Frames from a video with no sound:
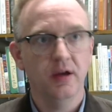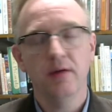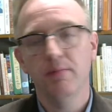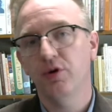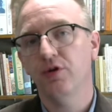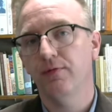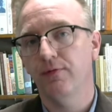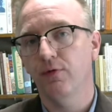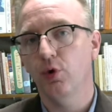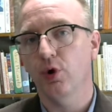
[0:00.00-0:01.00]
Book
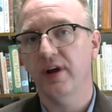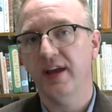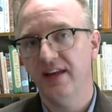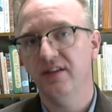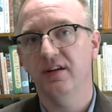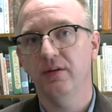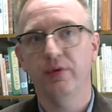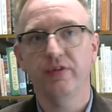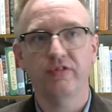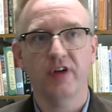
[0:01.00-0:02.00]
4 ended
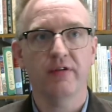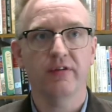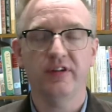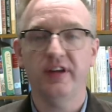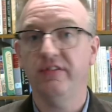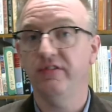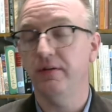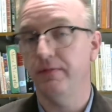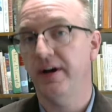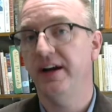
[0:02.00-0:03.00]
with Socrates
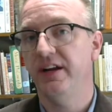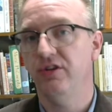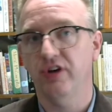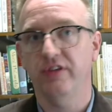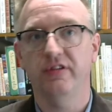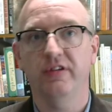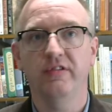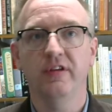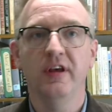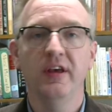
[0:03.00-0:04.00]
defining
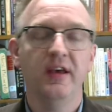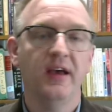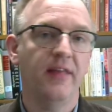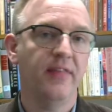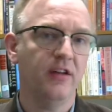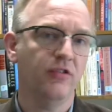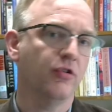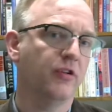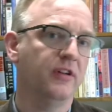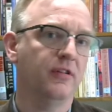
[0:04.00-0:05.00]
justice and then
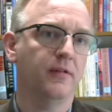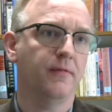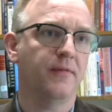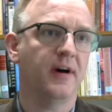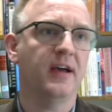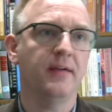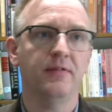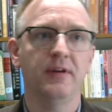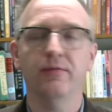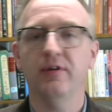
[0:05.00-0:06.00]
turning to the five
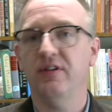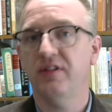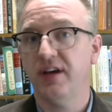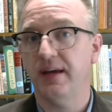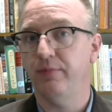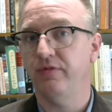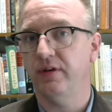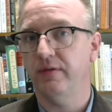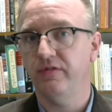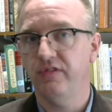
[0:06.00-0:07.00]
different types
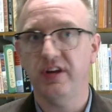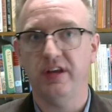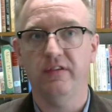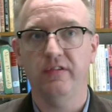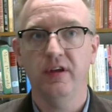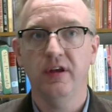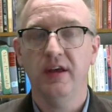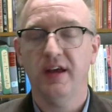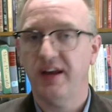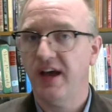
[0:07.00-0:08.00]
of cities
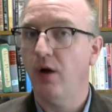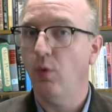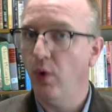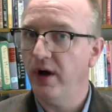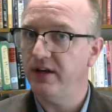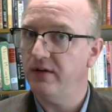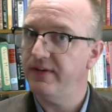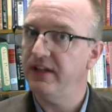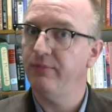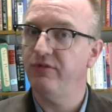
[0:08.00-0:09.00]
and how one
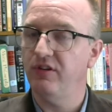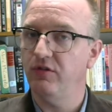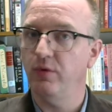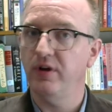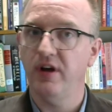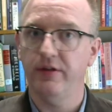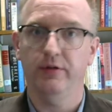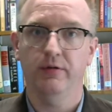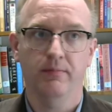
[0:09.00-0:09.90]
develops into another.